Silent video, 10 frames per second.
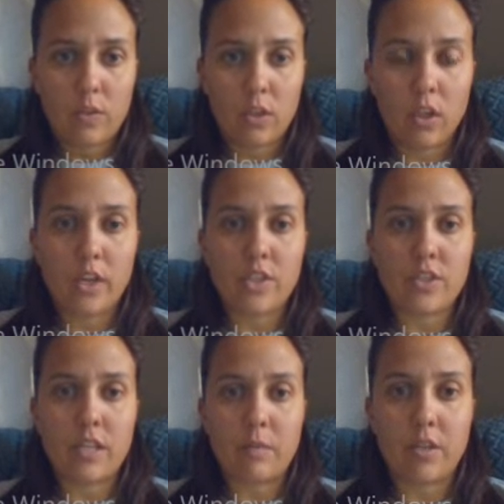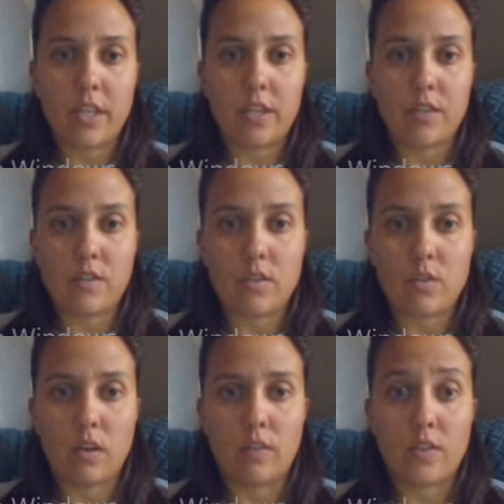The largest number that goes into
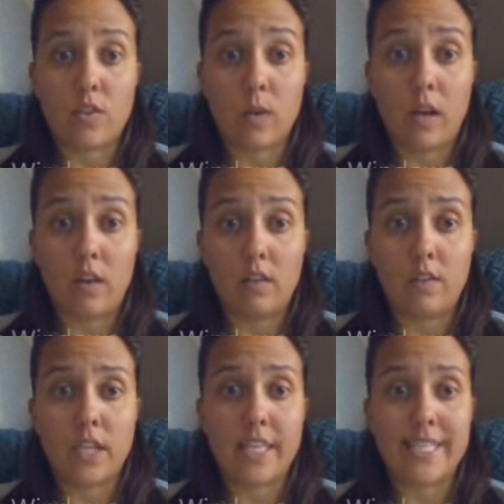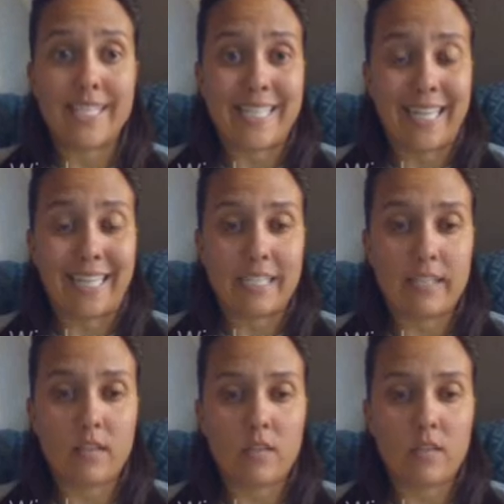12 is 12, and then it's 6.